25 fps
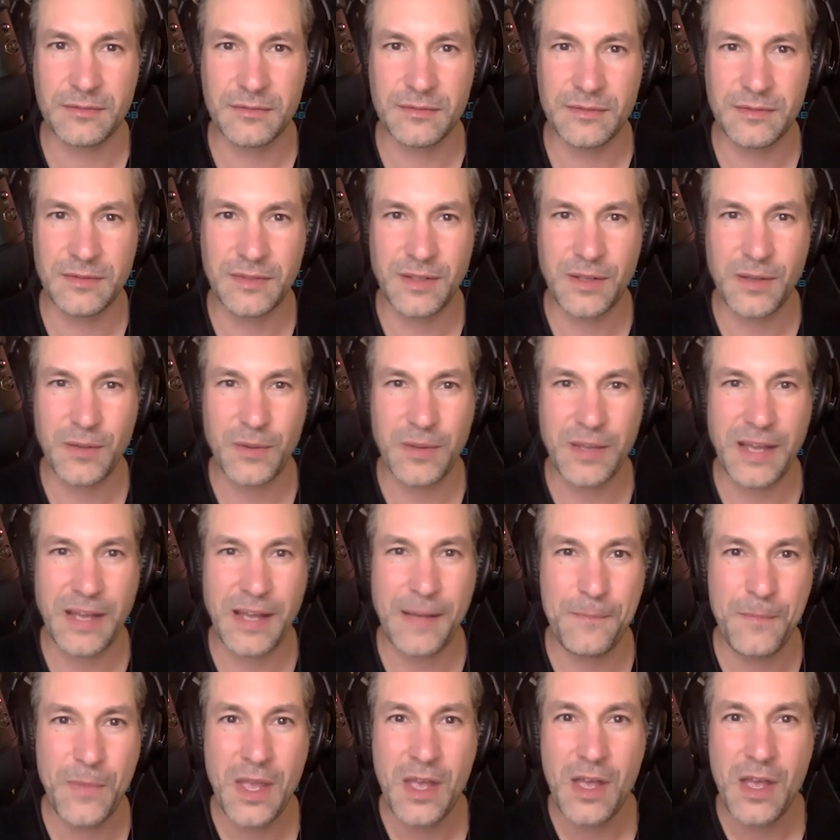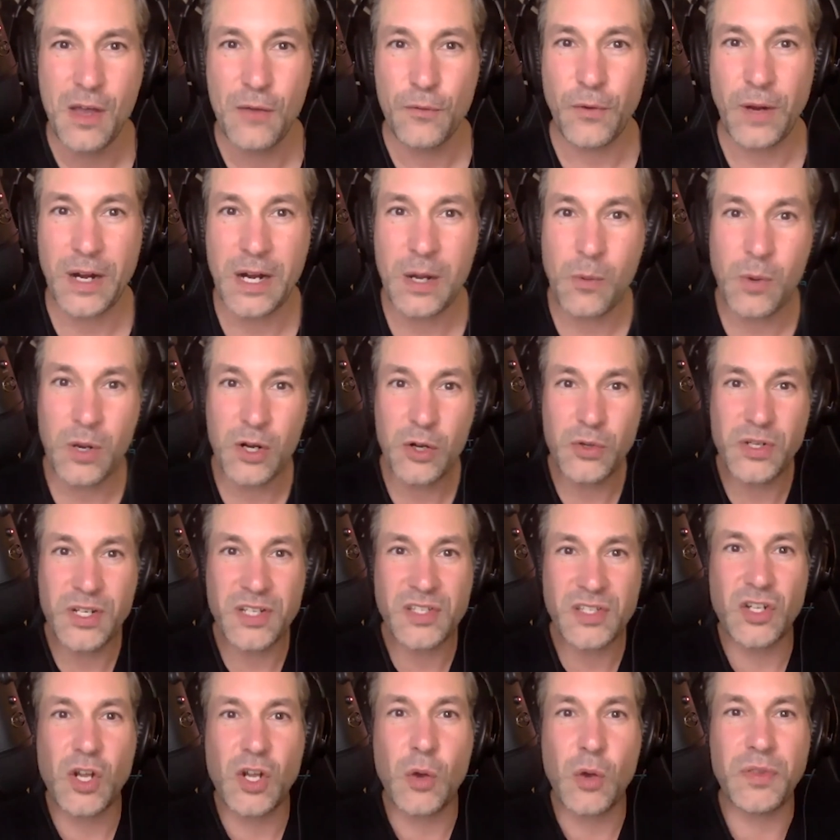Okay. For anyone who
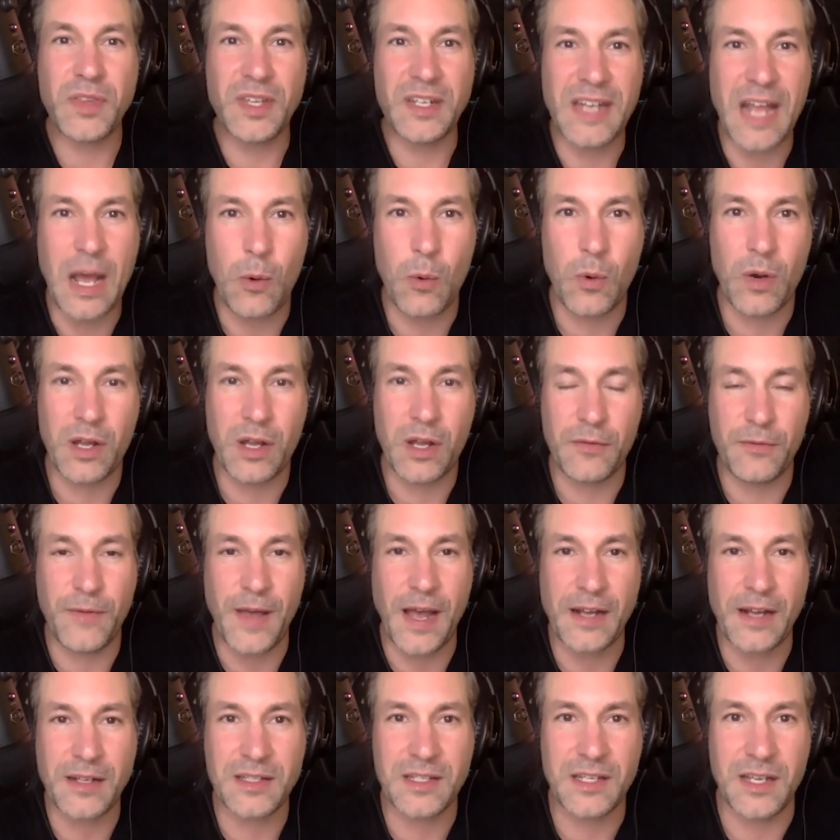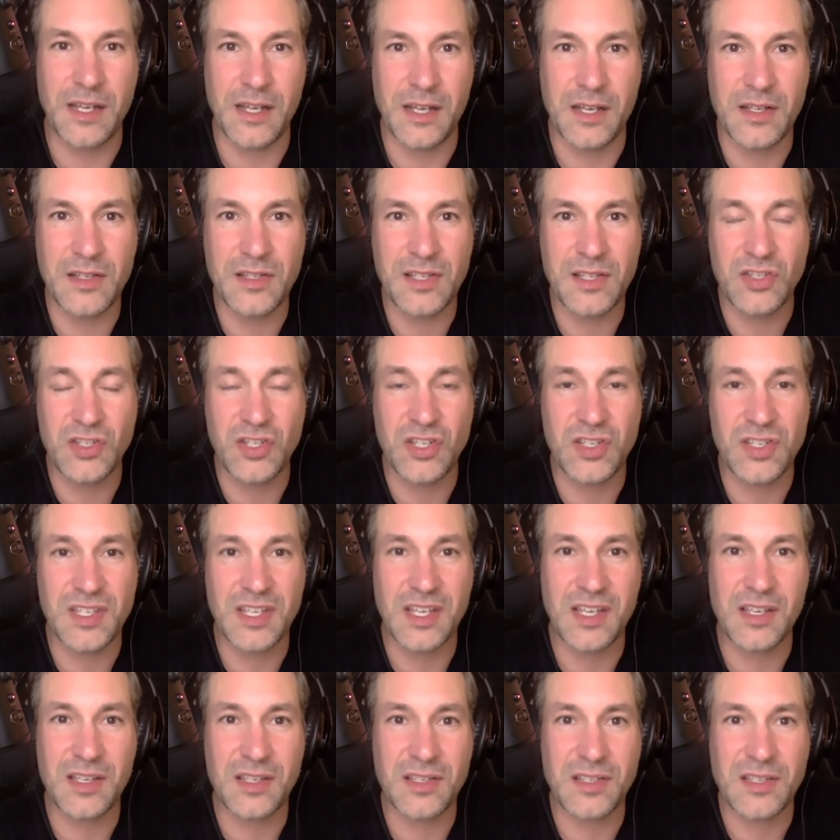doesn't know what the network effect is, it just
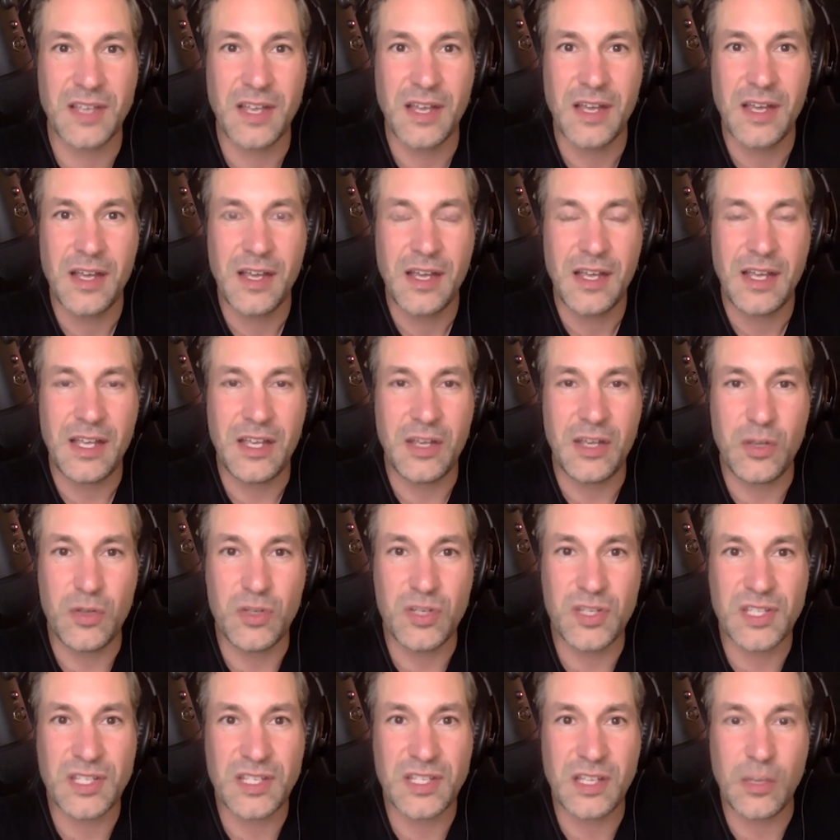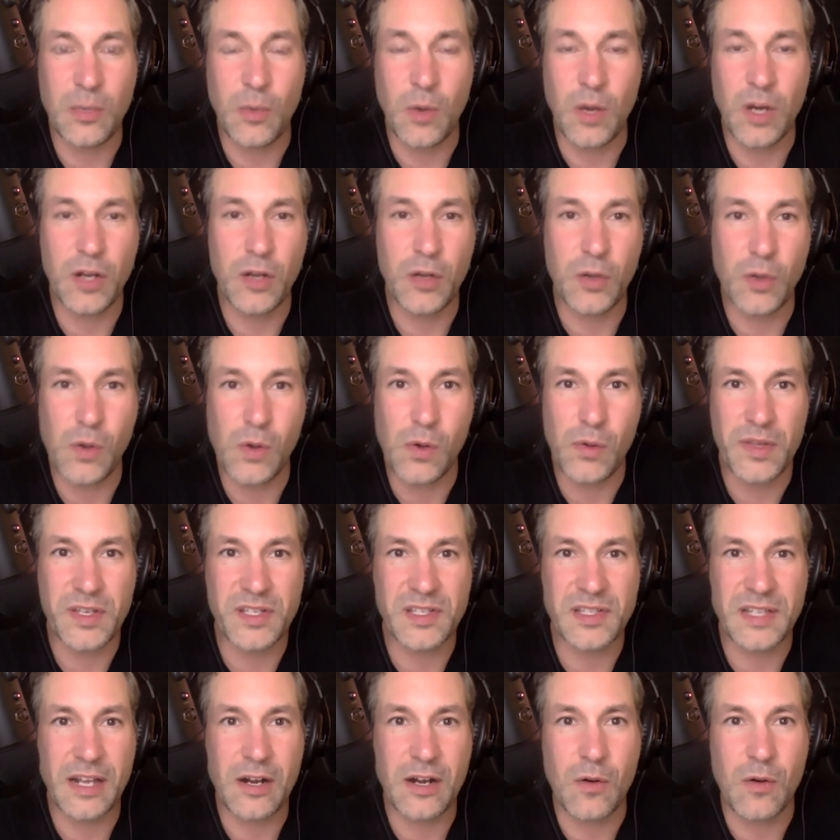is, you want to Google
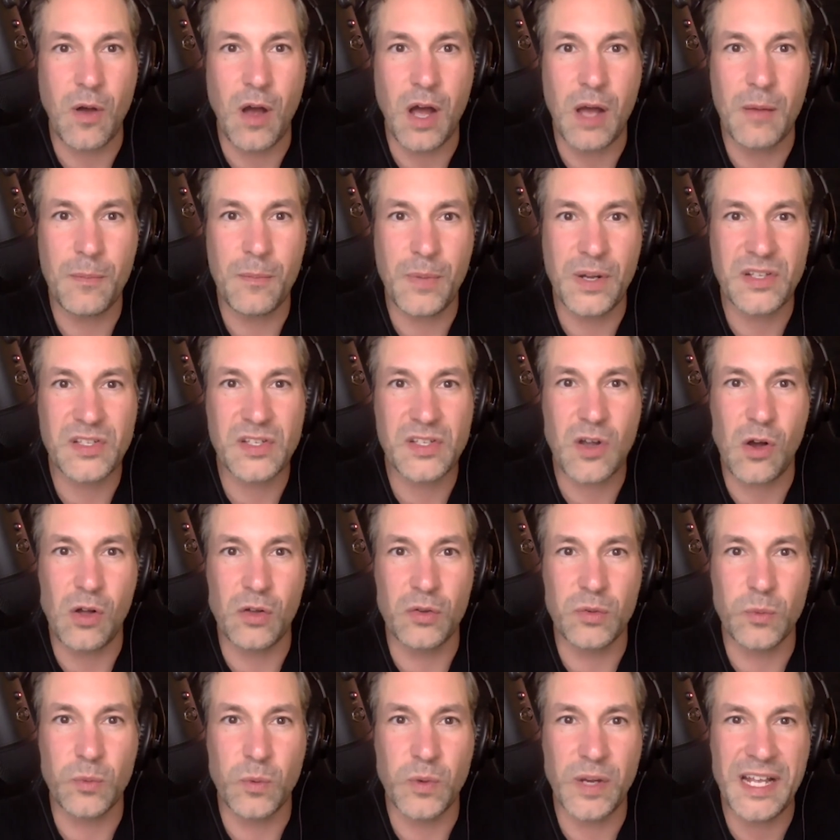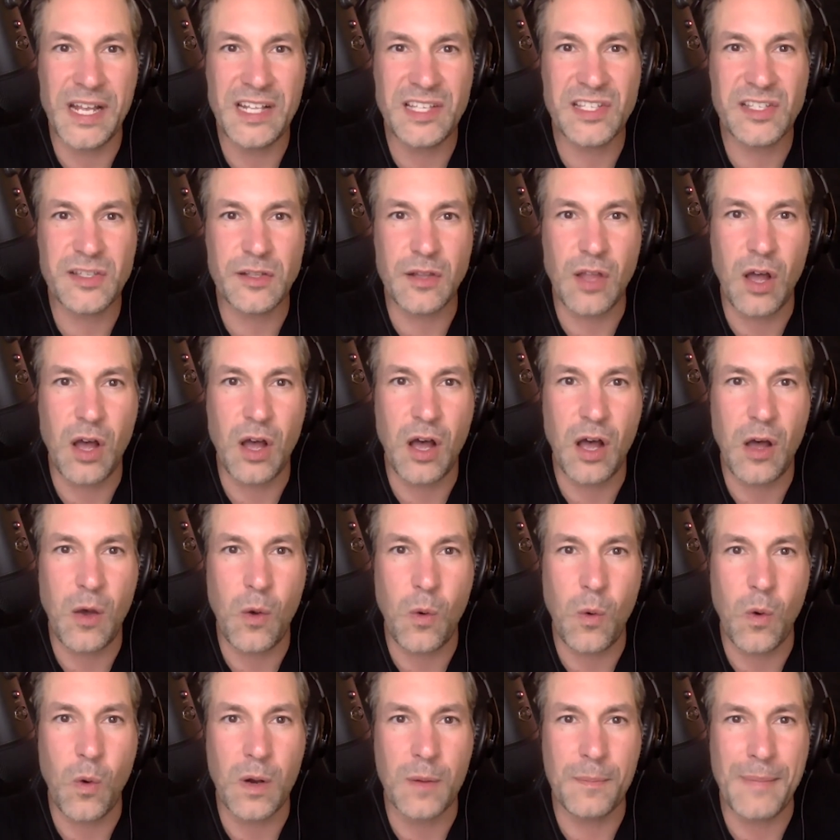this later on, but it's called Reed's Law
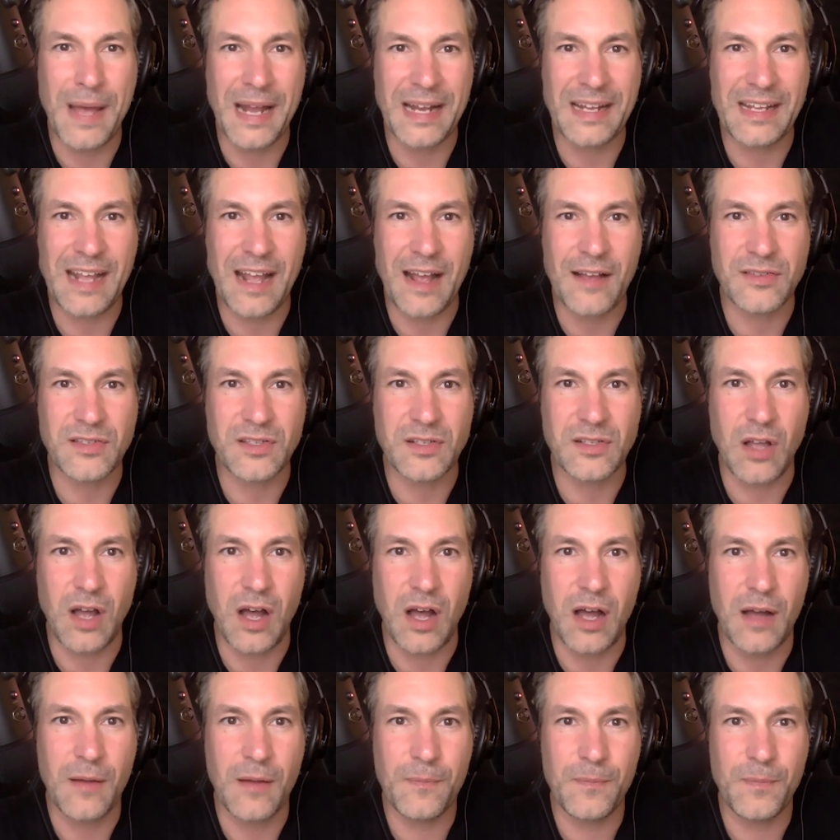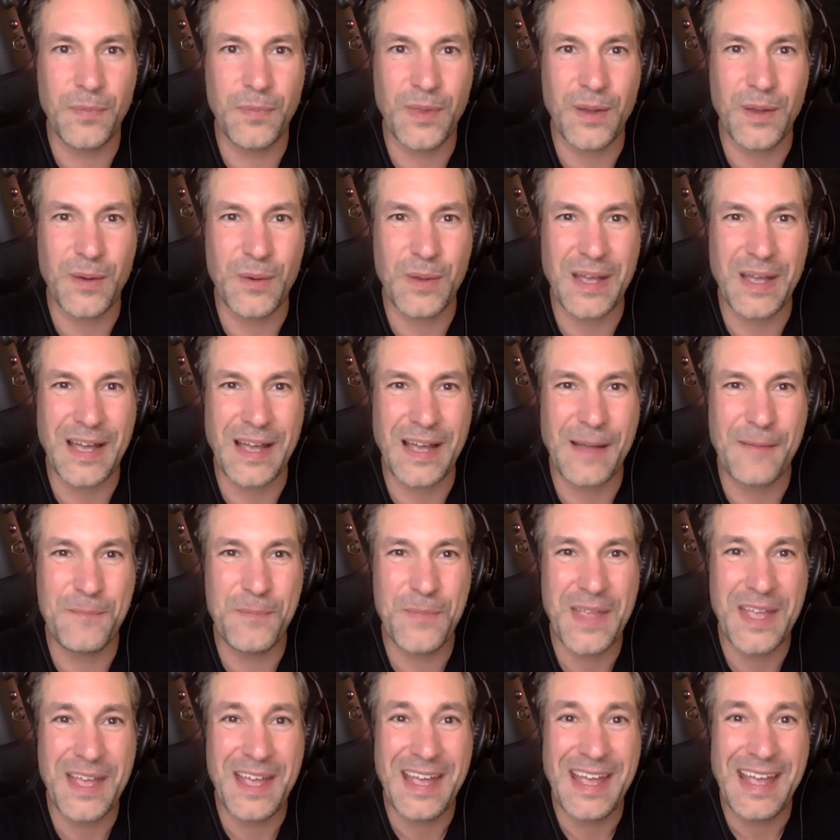or Metcalfe's Law. Okay.
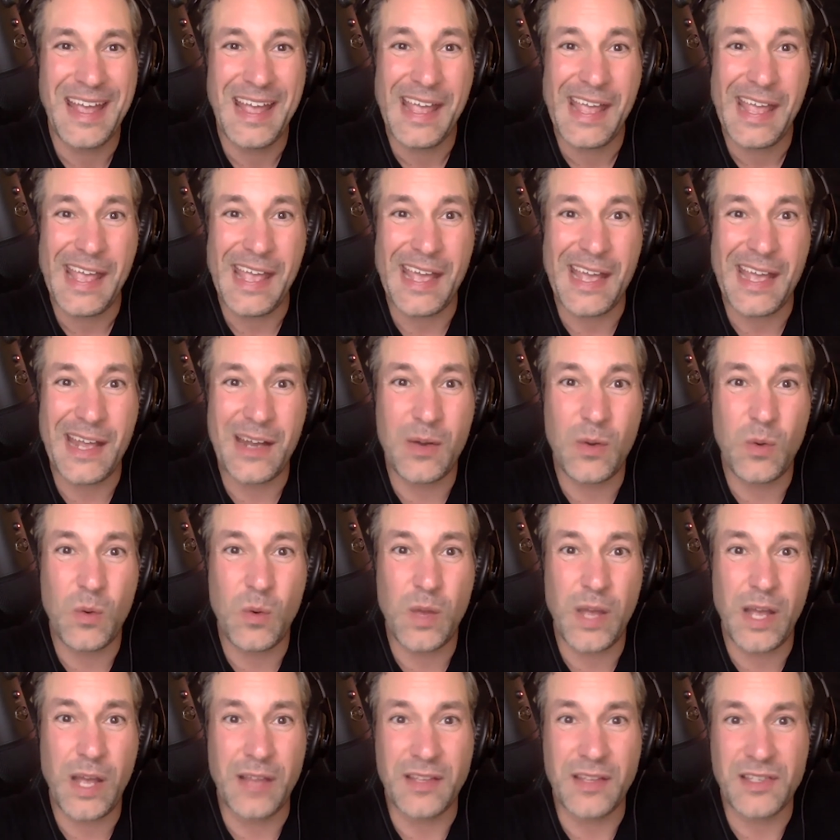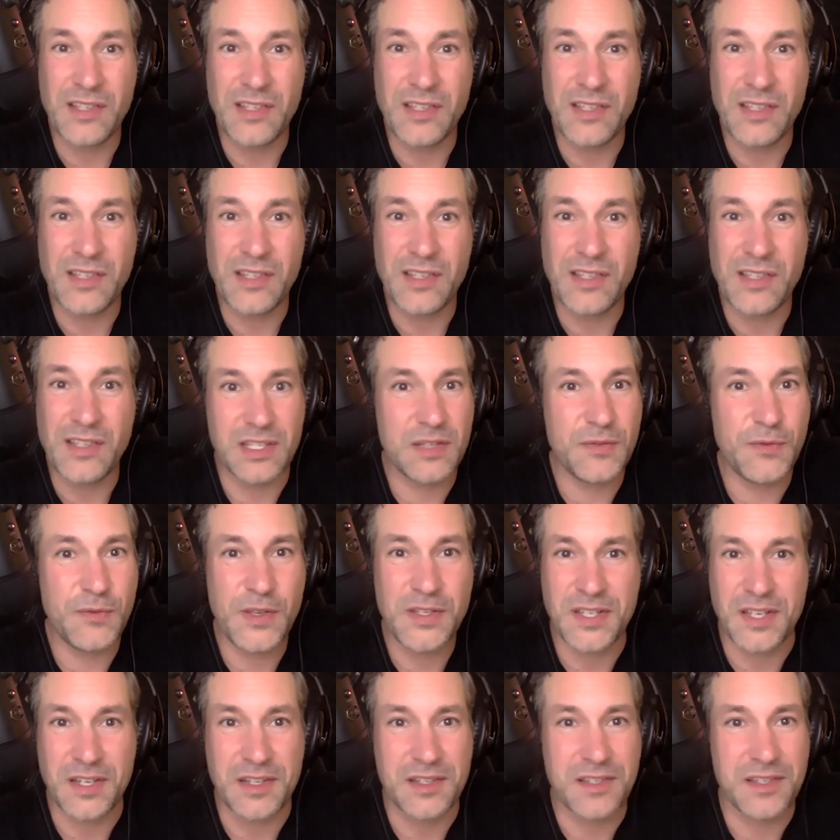And this is
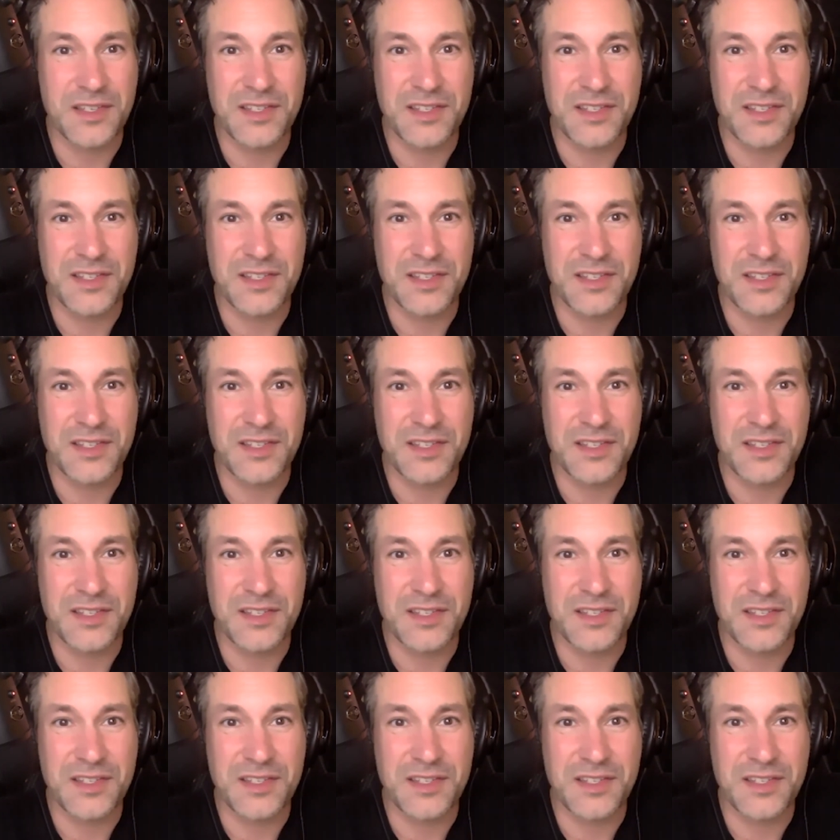physics.